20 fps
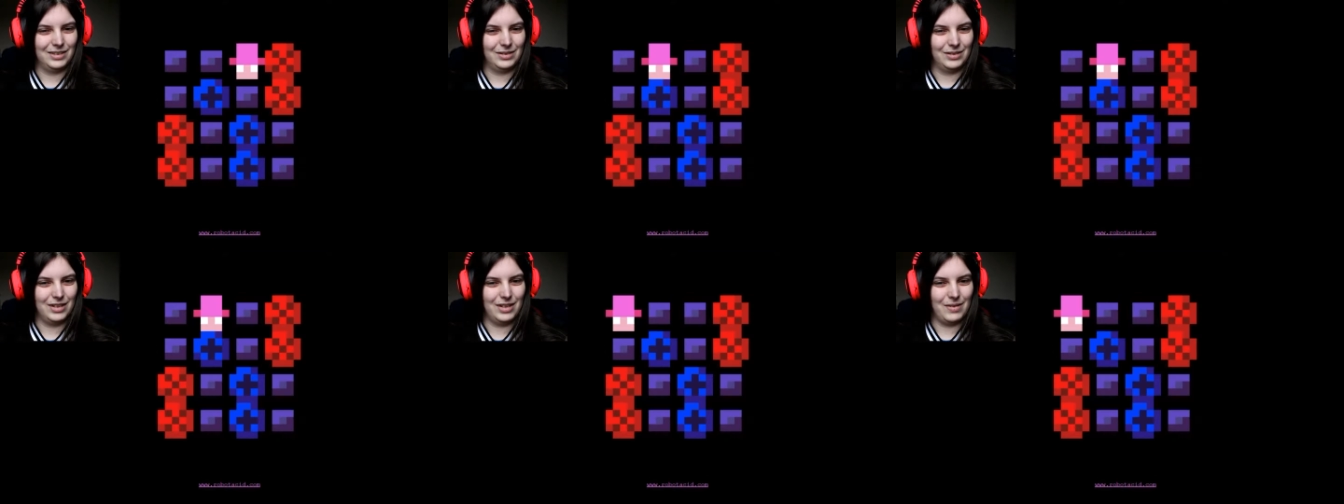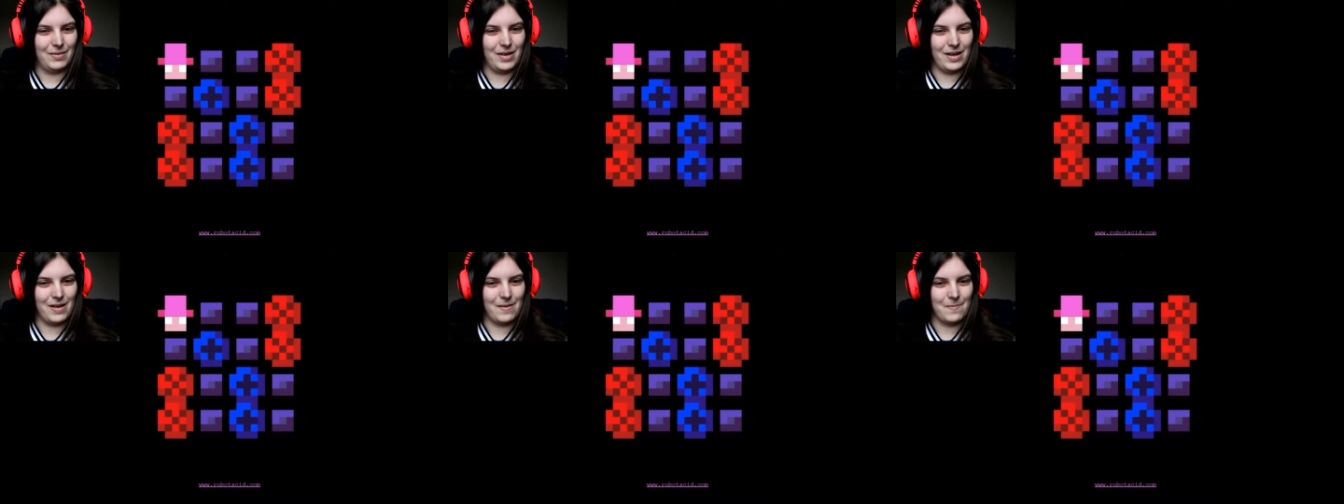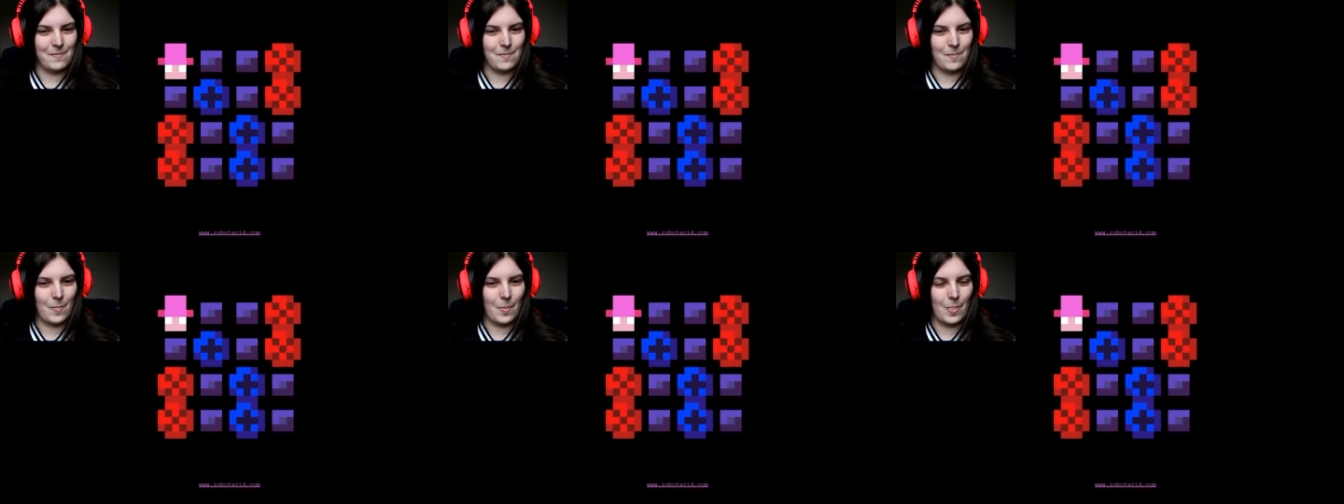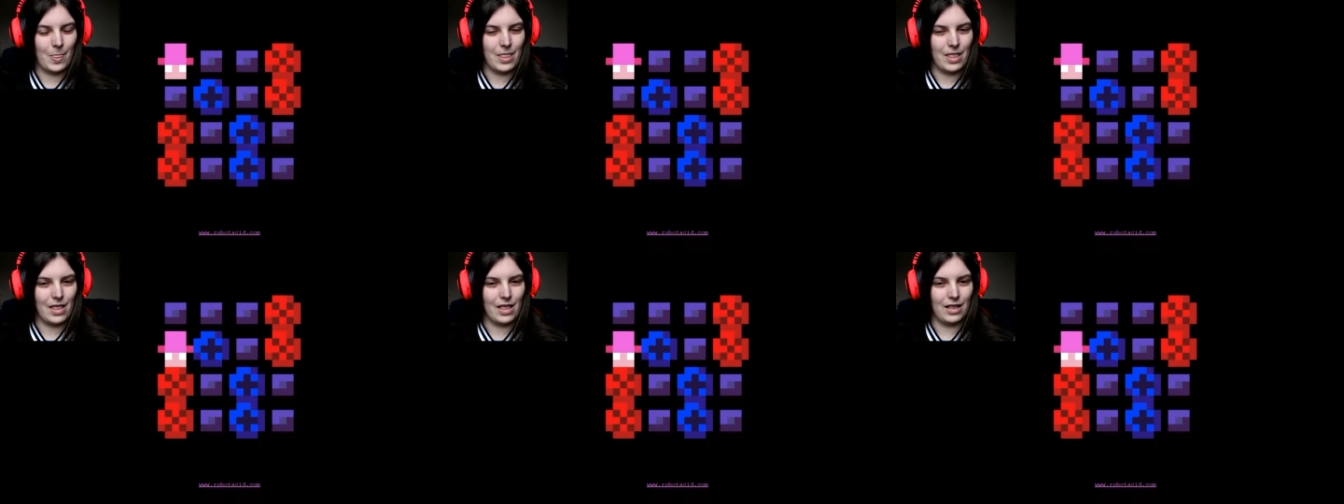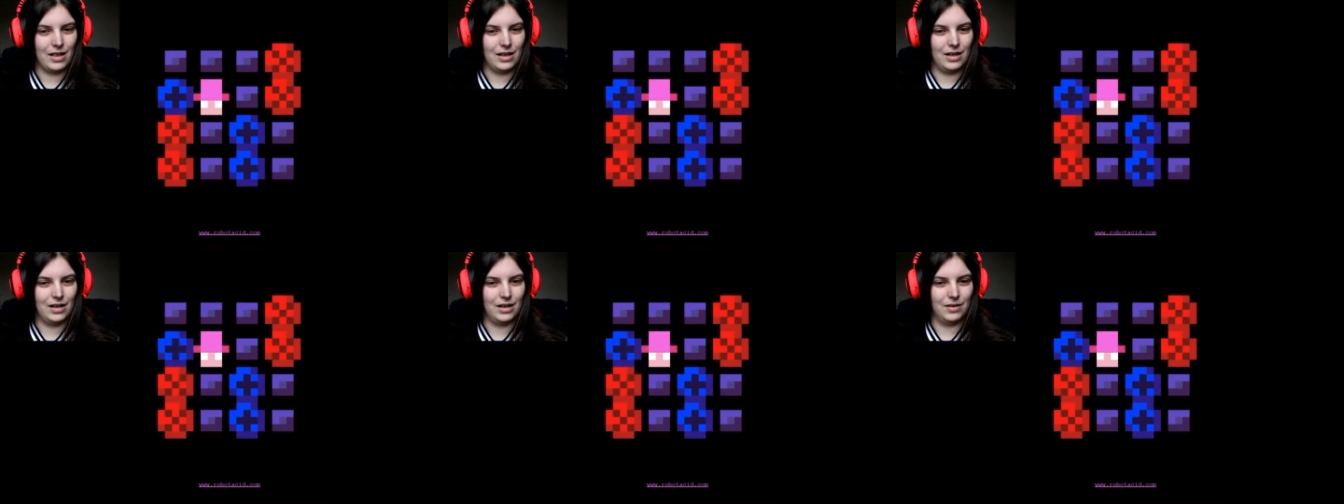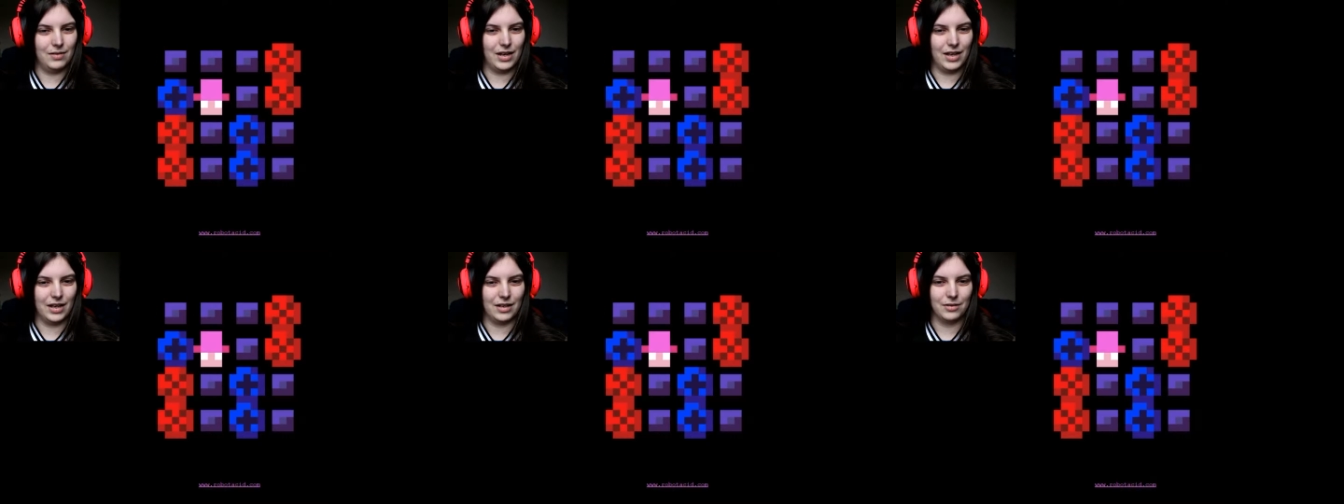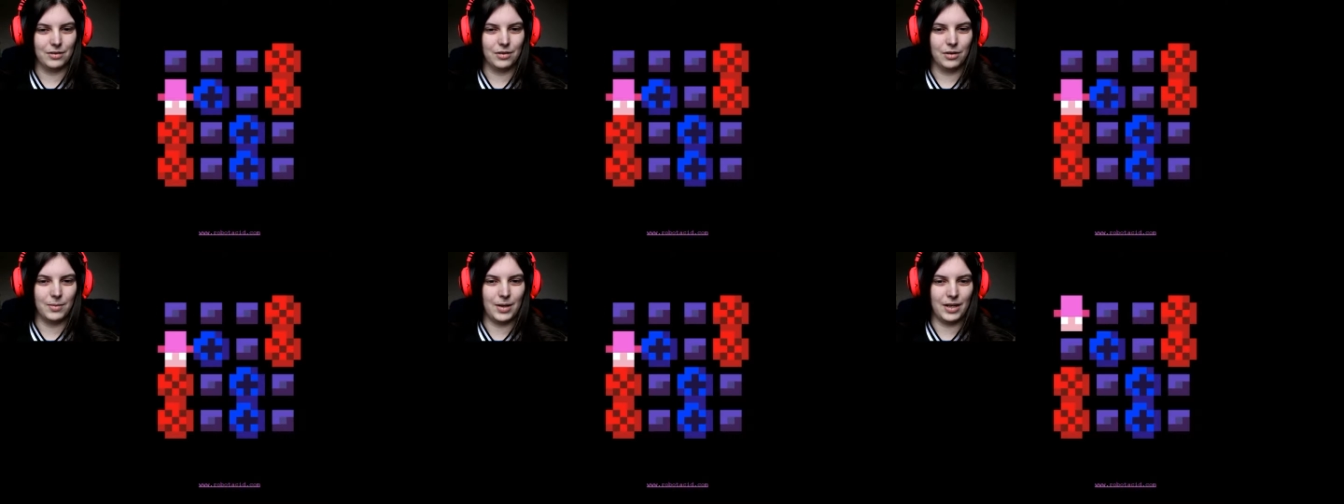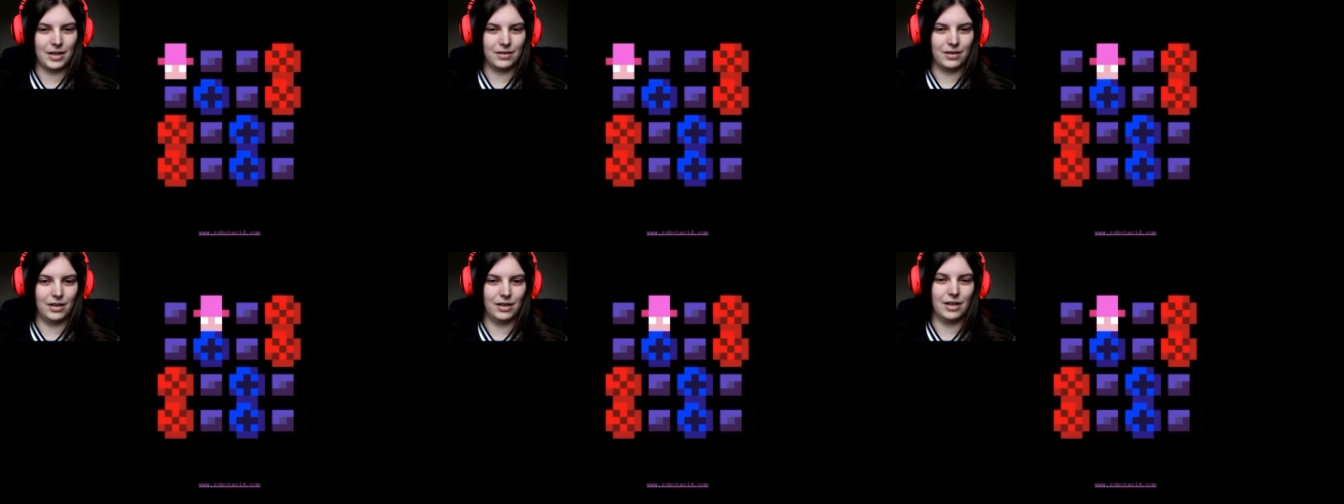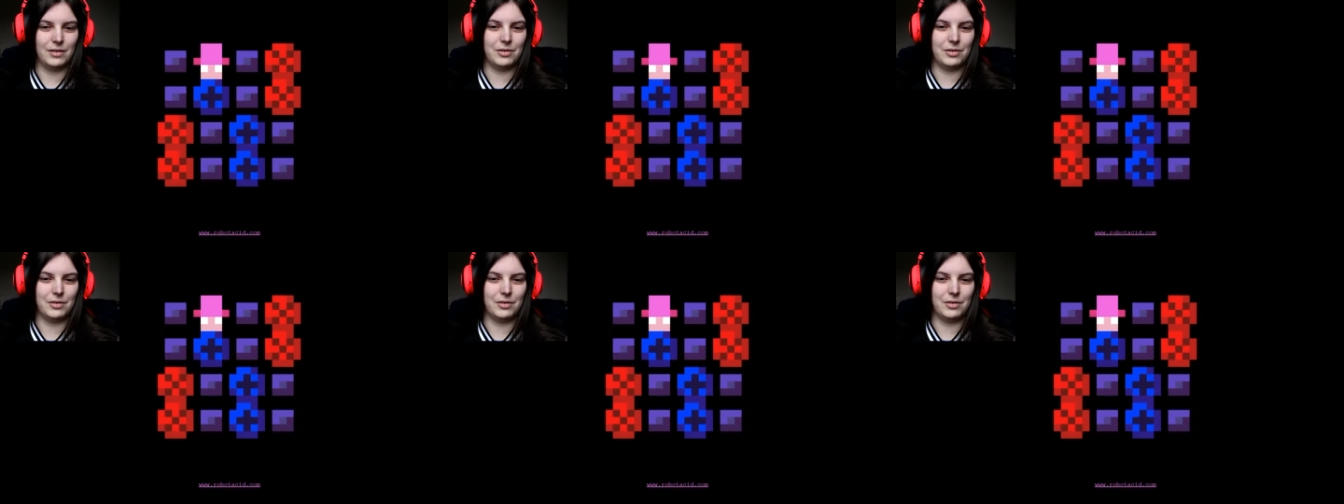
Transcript: Maybe. Uh, wait, I'll go back around.